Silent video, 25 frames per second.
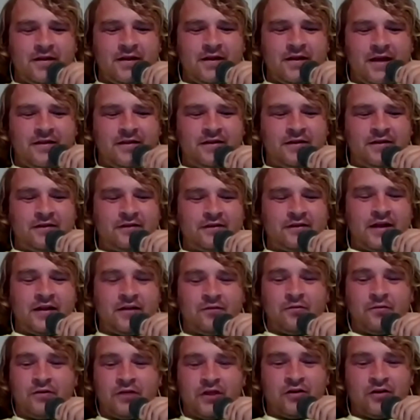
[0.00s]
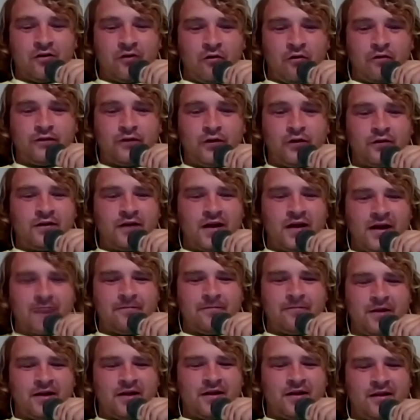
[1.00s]
That's what they do full
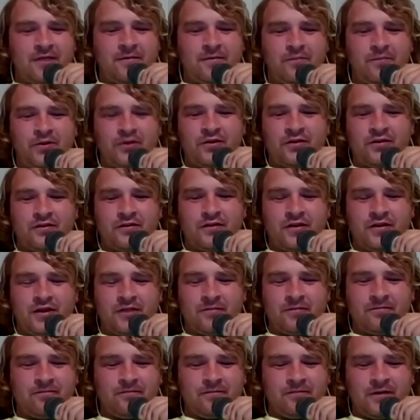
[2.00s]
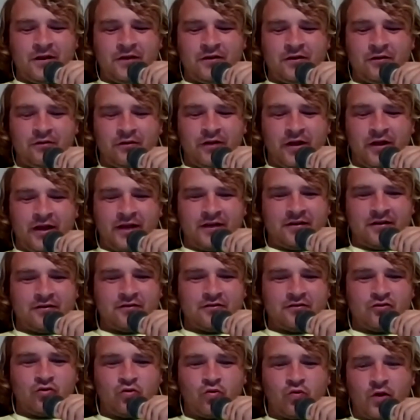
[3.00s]
time, and they do like
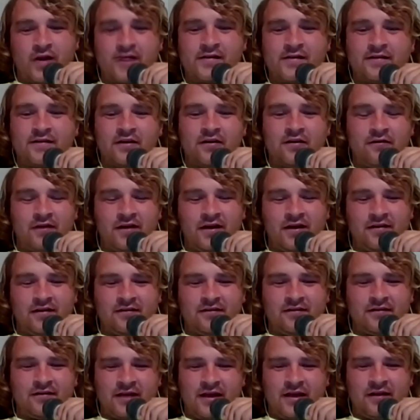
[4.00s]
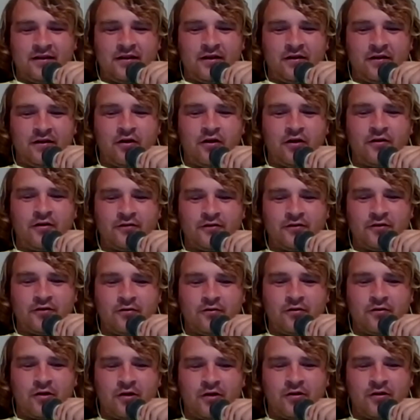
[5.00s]
crazy events, and they
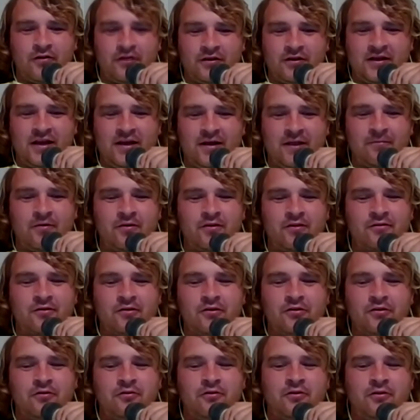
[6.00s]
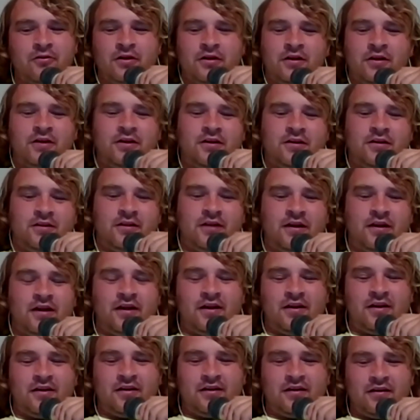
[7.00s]
also are the camera crew
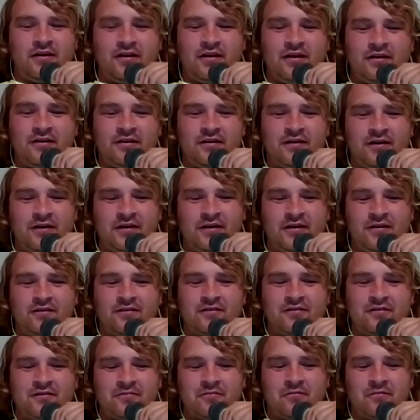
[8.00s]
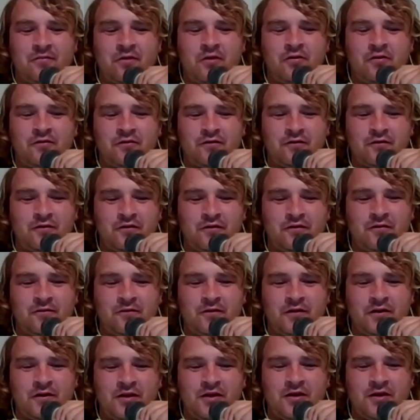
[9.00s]
that does most of the
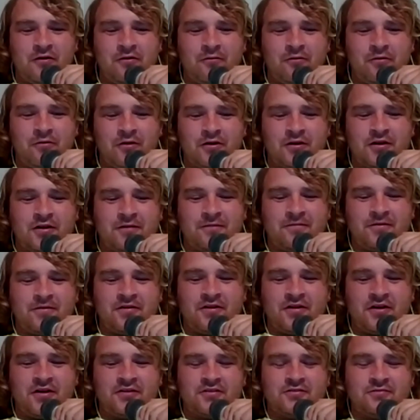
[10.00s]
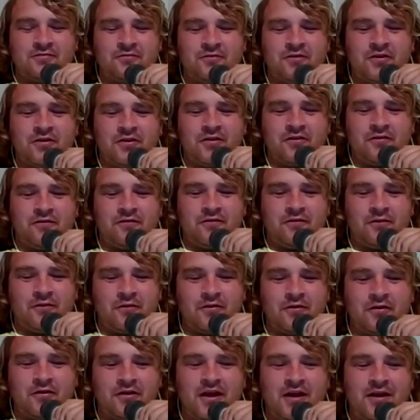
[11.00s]
video work and production work
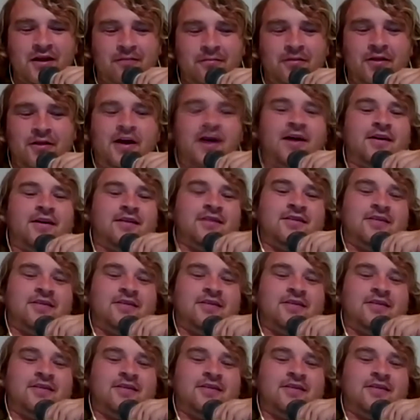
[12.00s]
for Ken Block.